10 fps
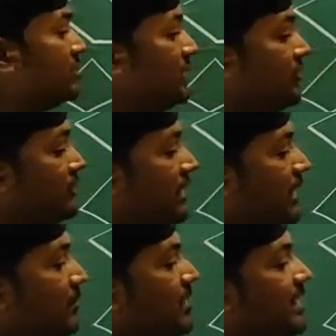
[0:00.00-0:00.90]
If
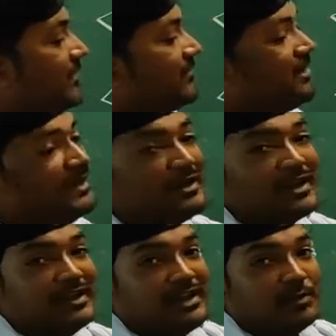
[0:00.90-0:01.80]
AB and CD
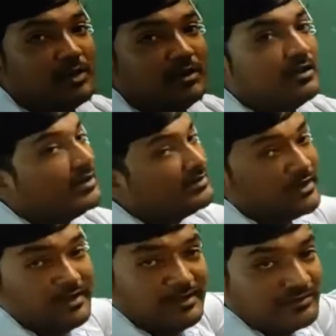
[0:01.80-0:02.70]
are equal,
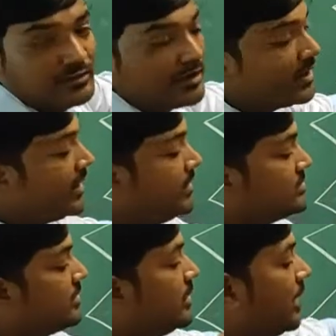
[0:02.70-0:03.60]
then it is not a kite.